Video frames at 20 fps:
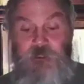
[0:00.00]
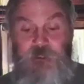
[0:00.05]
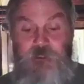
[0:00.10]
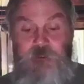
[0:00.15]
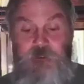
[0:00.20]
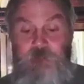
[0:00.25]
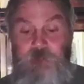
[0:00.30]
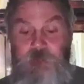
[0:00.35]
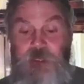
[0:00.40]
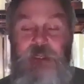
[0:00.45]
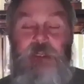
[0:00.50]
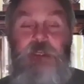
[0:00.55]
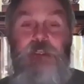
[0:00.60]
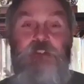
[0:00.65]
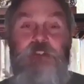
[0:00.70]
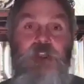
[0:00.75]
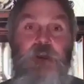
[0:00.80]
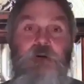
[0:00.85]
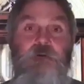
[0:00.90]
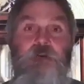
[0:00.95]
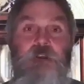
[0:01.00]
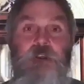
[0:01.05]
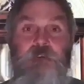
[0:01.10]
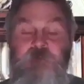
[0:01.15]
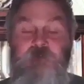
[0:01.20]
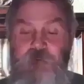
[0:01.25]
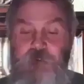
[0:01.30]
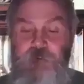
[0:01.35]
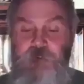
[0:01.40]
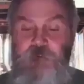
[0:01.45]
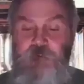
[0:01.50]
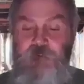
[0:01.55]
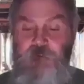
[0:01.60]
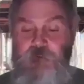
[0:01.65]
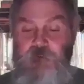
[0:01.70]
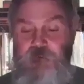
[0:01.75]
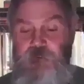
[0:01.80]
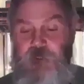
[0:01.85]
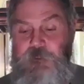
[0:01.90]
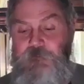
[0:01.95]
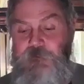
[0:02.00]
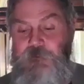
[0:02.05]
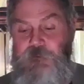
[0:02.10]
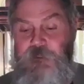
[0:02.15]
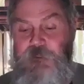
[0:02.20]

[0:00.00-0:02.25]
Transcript: how could a man totally fit the